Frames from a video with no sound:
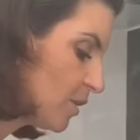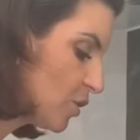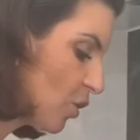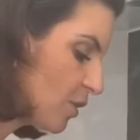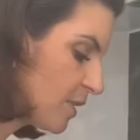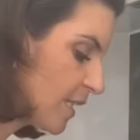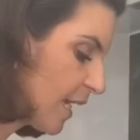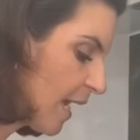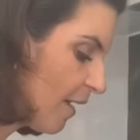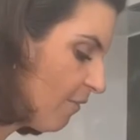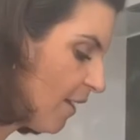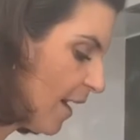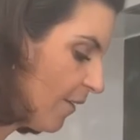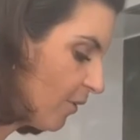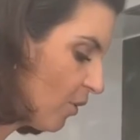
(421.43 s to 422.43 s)
tossing it
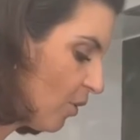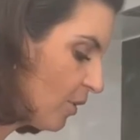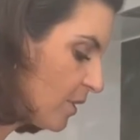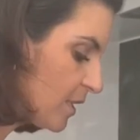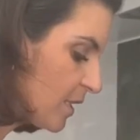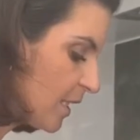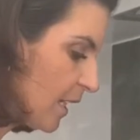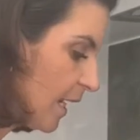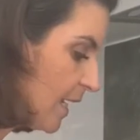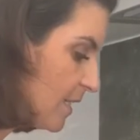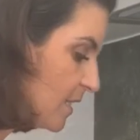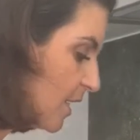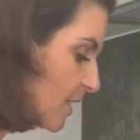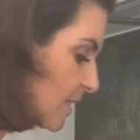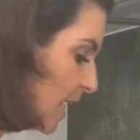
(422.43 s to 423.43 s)
around constantly
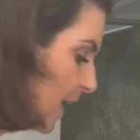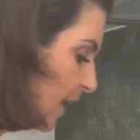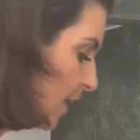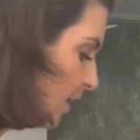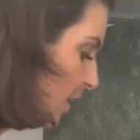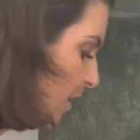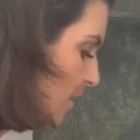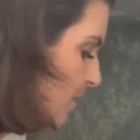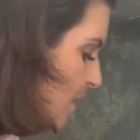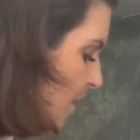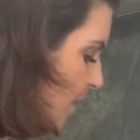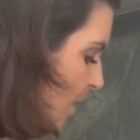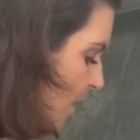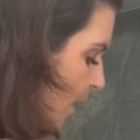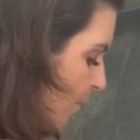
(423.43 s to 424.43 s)
so it's getting thick.
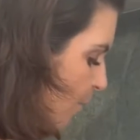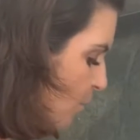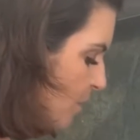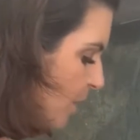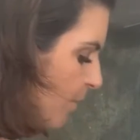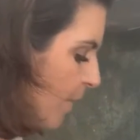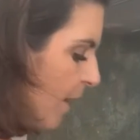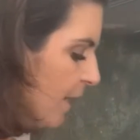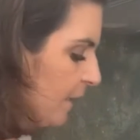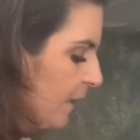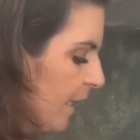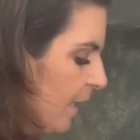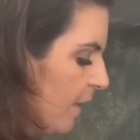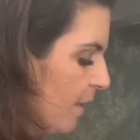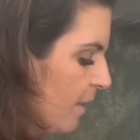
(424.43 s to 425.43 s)
I'm also
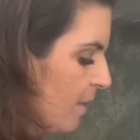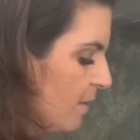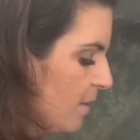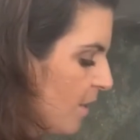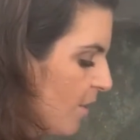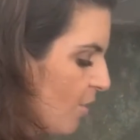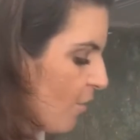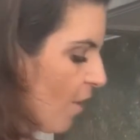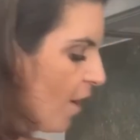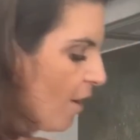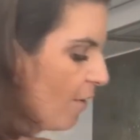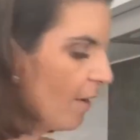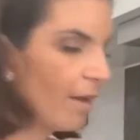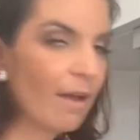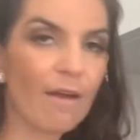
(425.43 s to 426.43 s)
managing to throw
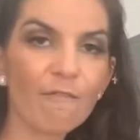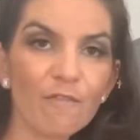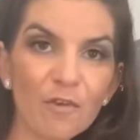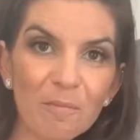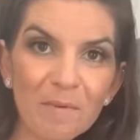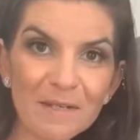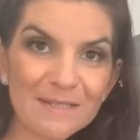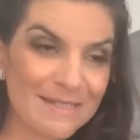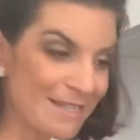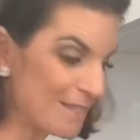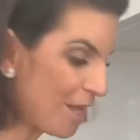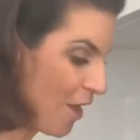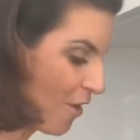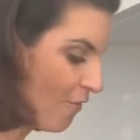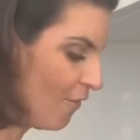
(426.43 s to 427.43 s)
a few pieces
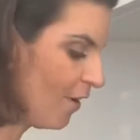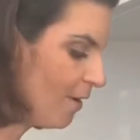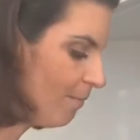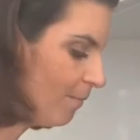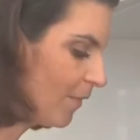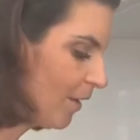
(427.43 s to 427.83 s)
over.